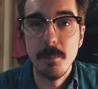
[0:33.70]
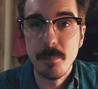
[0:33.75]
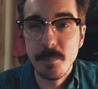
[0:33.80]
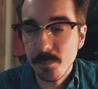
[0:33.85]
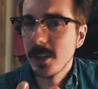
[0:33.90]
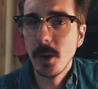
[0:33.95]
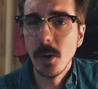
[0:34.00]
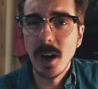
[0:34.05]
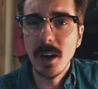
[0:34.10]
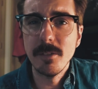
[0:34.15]

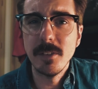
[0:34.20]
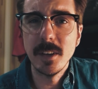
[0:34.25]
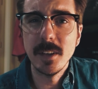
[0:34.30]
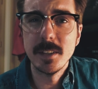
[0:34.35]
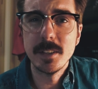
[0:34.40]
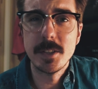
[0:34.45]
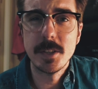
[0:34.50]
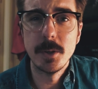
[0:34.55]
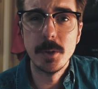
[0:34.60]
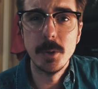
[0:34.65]
So I've done
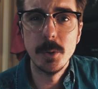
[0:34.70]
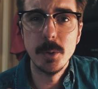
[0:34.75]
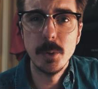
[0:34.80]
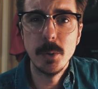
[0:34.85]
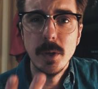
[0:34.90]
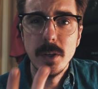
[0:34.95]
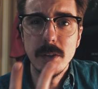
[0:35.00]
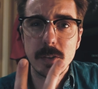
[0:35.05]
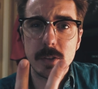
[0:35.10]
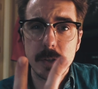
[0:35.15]

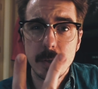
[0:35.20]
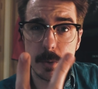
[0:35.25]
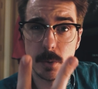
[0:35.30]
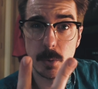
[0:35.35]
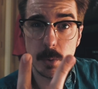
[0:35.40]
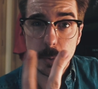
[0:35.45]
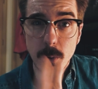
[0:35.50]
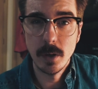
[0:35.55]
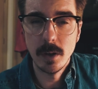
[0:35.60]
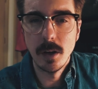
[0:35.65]

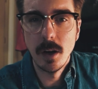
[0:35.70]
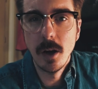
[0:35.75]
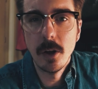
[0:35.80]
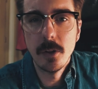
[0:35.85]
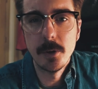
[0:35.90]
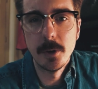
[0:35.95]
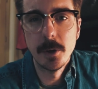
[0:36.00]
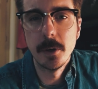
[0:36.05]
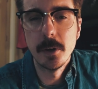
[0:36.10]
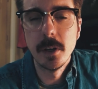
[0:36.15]
two
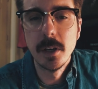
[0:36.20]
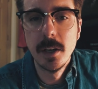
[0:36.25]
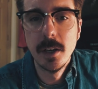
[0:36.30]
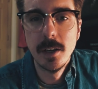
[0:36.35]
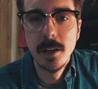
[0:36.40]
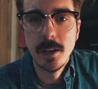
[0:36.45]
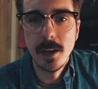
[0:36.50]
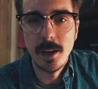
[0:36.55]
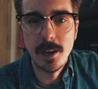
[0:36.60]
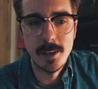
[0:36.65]
other
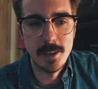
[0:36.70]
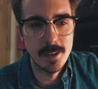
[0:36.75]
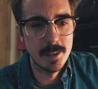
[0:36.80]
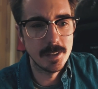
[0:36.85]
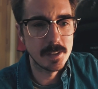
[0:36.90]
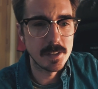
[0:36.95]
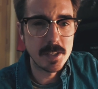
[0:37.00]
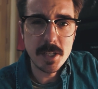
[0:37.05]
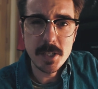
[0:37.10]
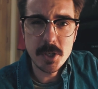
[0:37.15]

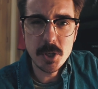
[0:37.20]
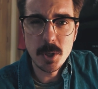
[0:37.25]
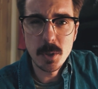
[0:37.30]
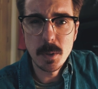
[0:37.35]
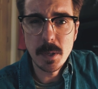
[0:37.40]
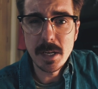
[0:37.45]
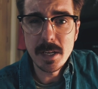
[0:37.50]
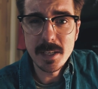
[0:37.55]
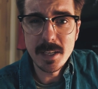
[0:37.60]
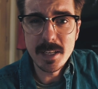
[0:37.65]
teacher
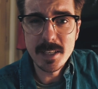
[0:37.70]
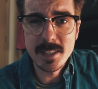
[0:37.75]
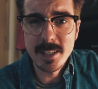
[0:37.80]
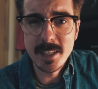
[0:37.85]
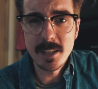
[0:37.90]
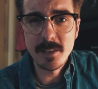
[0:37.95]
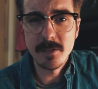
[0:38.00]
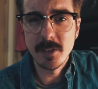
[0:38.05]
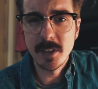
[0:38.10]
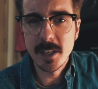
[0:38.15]

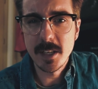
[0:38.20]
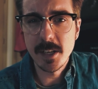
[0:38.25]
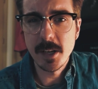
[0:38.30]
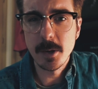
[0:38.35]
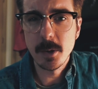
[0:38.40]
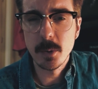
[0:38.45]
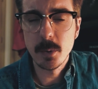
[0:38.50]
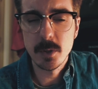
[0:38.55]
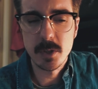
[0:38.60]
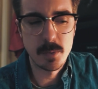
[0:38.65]
EDC
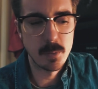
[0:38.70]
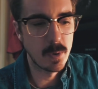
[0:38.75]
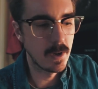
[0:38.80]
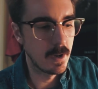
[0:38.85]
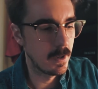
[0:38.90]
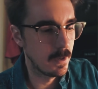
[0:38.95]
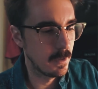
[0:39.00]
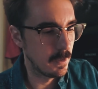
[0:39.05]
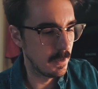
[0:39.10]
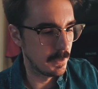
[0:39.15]
videos
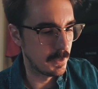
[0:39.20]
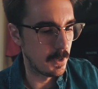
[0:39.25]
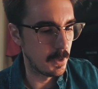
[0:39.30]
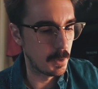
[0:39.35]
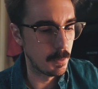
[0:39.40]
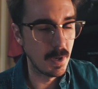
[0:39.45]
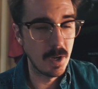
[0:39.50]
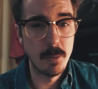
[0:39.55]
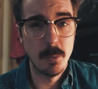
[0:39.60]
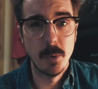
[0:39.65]
where I talk
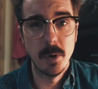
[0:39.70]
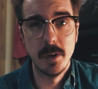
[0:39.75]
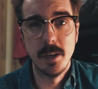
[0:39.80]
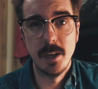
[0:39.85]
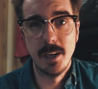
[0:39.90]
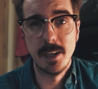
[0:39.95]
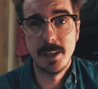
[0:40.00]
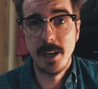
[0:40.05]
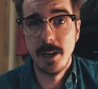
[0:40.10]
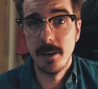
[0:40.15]
about what
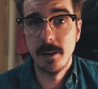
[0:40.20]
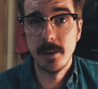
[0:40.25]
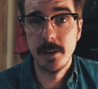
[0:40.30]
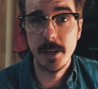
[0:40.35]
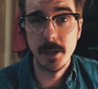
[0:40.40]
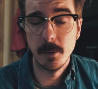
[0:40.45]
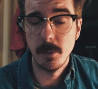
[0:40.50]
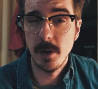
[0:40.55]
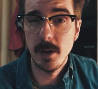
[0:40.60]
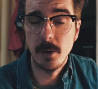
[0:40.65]
I carry
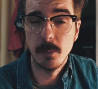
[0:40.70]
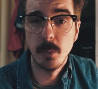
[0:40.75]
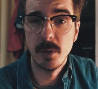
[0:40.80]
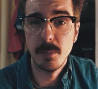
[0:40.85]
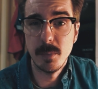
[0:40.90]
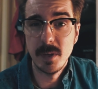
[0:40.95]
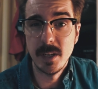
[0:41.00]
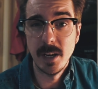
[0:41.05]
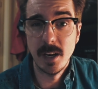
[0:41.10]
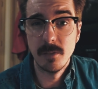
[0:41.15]
around with
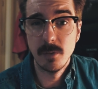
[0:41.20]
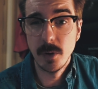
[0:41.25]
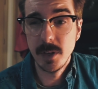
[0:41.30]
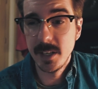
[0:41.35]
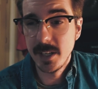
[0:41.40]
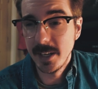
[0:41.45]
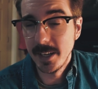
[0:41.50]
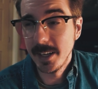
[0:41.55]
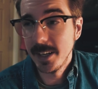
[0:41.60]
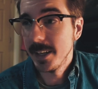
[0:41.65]
me every
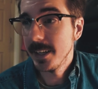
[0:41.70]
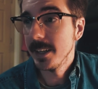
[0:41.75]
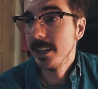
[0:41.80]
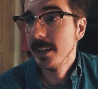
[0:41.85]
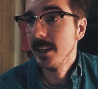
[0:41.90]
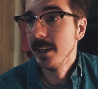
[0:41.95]
day.